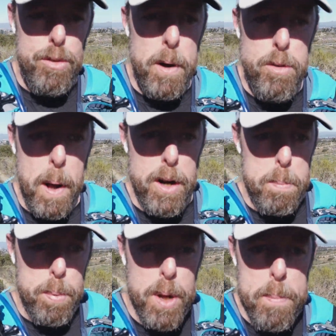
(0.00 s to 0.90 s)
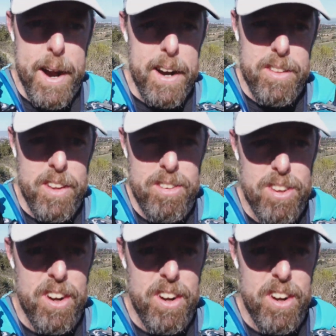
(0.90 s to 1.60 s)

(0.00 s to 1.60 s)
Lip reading: was much better prepared this